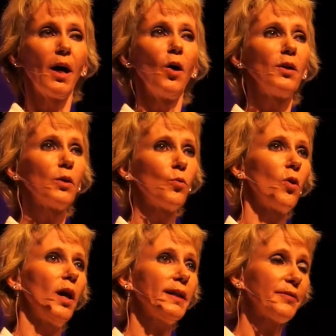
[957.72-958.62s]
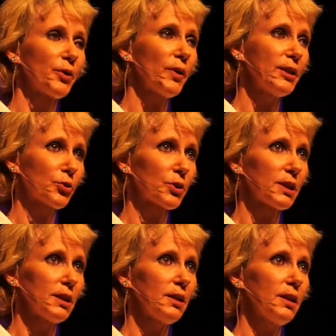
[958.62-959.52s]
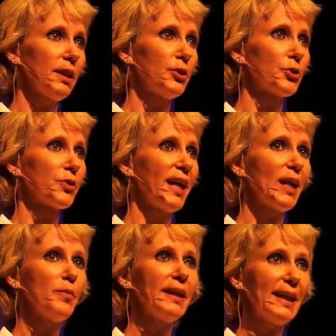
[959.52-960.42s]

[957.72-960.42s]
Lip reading: All I want, if you're interested, is your name and